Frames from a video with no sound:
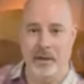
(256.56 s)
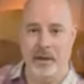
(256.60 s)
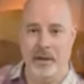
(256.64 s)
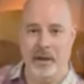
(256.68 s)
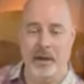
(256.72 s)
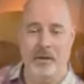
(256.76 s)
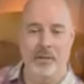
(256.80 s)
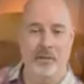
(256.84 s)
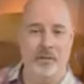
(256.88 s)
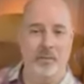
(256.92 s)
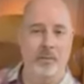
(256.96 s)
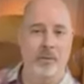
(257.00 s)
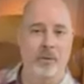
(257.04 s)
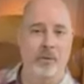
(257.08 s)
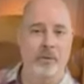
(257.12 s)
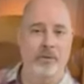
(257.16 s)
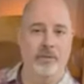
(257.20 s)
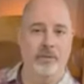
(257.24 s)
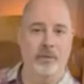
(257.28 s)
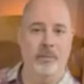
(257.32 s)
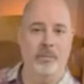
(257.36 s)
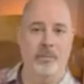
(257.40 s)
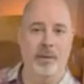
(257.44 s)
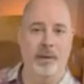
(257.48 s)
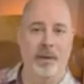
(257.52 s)
It removes
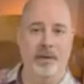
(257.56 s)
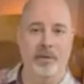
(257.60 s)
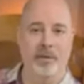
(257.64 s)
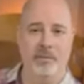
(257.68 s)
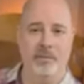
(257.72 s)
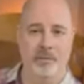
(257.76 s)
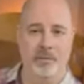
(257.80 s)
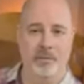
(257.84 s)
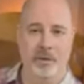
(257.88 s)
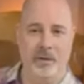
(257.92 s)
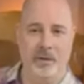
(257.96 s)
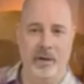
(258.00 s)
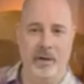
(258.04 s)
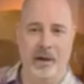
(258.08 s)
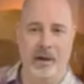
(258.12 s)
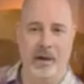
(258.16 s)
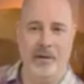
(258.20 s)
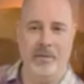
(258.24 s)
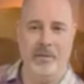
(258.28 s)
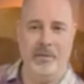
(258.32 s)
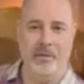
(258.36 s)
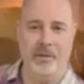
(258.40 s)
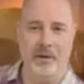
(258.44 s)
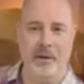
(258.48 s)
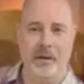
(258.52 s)
the peace from your life
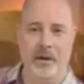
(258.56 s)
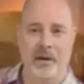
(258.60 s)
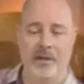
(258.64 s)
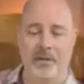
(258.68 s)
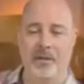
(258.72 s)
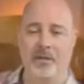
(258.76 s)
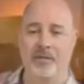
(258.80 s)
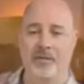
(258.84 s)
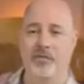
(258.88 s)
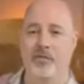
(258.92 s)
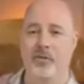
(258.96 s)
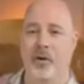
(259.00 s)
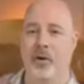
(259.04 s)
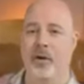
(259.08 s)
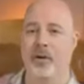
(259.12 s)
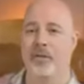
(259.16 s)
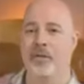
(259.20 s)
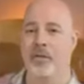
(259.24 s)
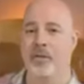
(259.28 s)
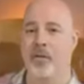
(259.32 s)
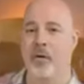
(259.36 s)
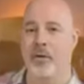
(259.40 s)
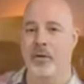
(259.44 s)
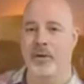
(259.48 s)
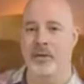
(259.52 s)
the joy of the
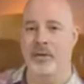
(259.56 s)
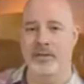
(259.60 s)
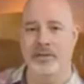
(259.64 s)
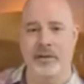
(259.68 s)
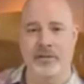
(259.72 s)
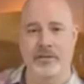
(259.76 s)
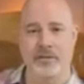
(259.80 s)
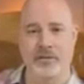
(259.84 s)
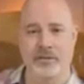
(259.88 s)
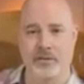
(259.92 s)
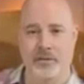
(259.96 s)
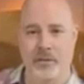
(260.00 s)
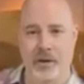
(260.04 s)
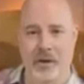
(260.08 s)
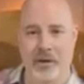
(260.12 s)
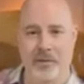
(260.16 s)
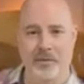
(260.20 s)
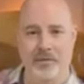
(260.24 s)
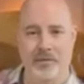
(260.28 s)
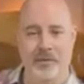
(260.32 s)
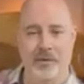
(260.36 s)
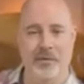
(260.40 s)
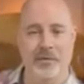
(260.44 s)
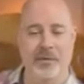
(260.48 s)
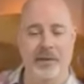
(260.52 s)
Lord is our strength.
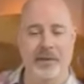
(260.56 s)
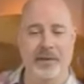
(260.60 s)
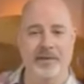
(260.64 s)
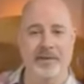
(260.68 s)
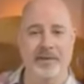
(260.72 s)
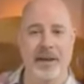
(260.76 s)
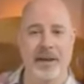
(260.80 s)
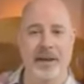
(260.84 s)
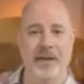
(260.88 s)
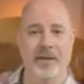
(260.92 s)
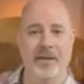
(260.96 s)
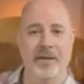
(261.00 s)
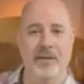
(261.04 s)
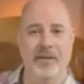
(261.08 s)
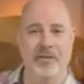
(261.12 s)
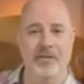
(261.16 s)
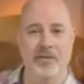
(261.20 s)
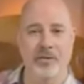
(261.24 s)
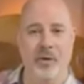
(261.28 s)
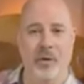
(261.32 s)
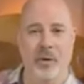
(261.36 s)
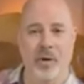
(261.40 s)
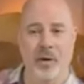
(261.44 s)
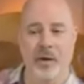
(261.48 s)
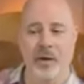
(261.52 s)
So if you can take your
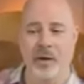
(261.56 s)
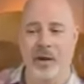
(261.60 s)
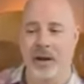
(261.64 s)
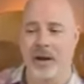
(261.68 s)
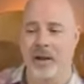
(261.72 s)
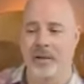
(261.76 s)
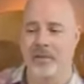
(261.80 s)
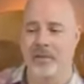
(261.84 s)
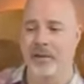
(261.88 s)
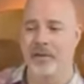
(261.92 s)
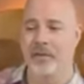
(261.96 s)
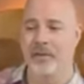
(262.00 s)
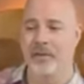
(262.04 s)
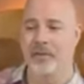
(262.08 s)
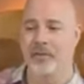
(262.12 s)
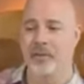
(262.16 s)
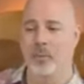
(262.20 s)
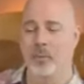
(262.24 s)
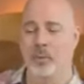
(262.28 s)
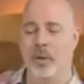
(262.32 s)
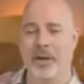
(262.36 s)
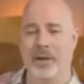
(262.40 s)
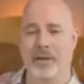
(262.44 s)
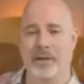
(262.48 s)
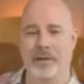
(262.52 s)
joy, then there's
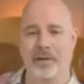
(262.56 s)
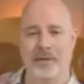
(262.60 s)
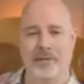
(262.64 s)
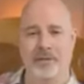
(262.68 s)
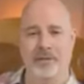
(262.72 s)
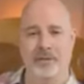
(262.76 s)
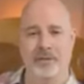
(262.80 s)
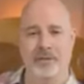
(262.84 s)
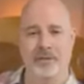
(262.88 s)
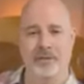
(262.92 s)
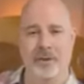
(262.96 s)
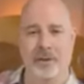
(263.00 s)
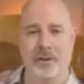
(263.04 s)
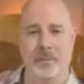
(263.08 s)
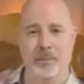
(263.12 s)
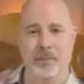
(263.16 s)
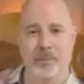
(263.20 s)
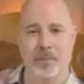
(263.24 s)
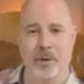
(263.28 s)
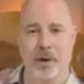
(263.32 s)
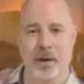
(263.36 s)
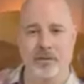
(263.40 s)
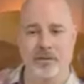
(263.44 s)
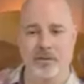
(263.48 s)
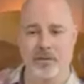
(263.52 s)
weakness, there's
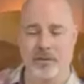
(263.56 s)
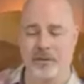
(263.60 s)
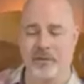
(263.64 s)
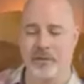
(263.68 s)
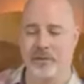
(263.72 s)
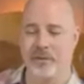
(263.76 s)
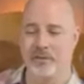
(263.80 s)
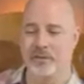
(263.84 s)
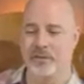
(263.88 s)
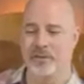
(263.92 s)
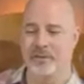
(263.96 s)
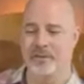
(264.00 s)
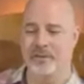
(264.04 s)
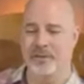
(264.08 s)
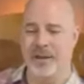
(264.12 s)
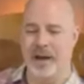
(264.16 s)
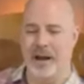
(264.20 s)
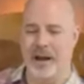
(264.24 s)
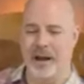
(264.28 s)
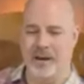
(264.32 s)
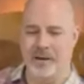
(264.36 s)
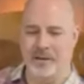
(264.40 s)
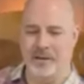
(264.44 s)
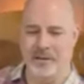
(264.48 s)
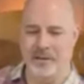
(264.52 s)
depression, there's just
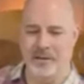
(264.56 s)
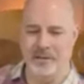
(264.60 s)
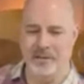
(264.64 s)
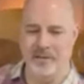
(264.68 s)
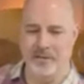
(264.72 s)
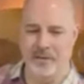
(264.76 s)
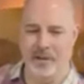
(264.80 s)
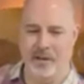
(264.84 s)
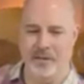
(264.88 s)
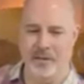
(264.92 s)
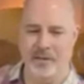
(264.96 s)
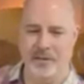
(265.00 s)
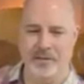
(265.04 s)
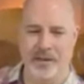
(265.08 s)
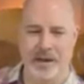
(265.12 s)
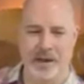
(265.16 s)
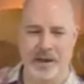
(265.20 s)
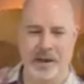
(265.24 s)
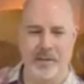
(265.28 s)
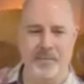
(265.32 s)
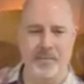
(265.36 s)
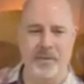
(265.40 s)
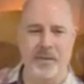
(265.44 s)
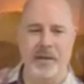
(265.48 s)
tiredness all the time.